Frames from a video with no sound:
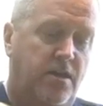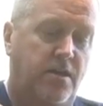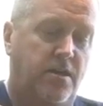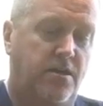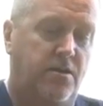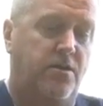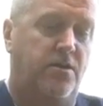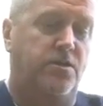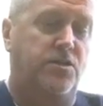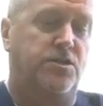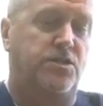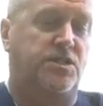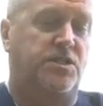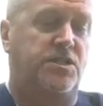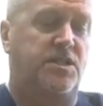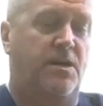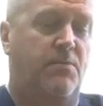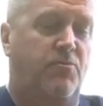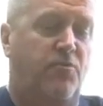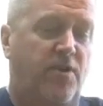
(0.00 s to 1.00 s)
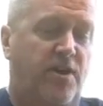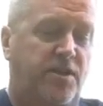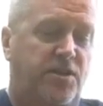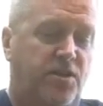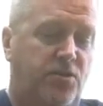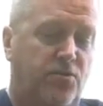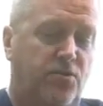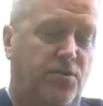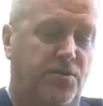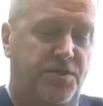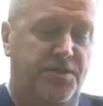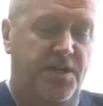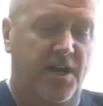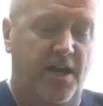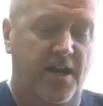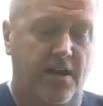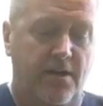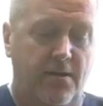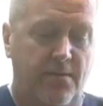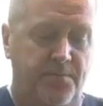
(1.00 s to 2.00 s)
can just separate the old
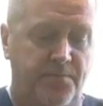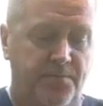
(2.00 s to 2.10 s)
tire